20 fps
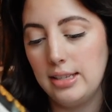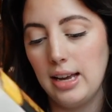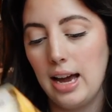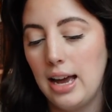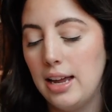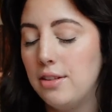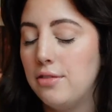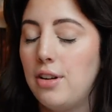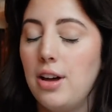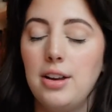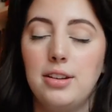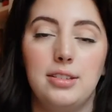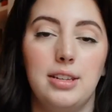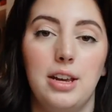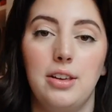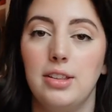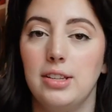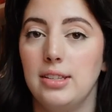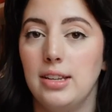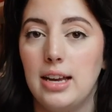I don't know how to
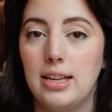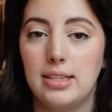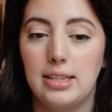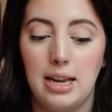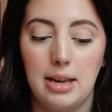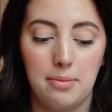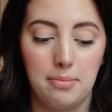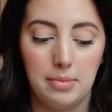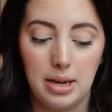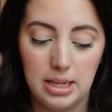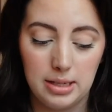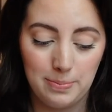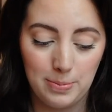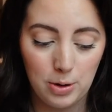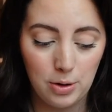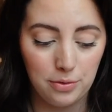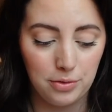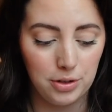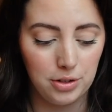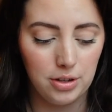say this last name. It's
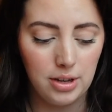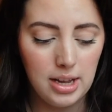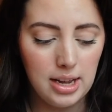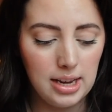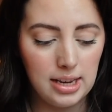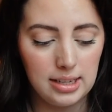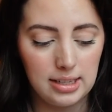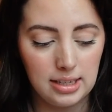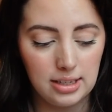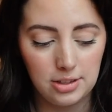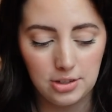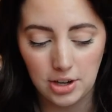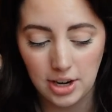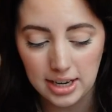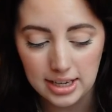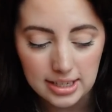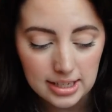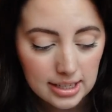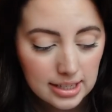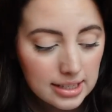beautiful. Is it
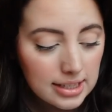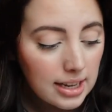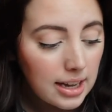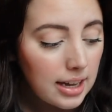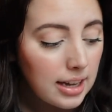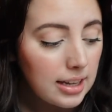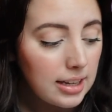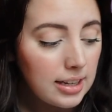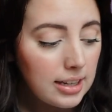Giatissa?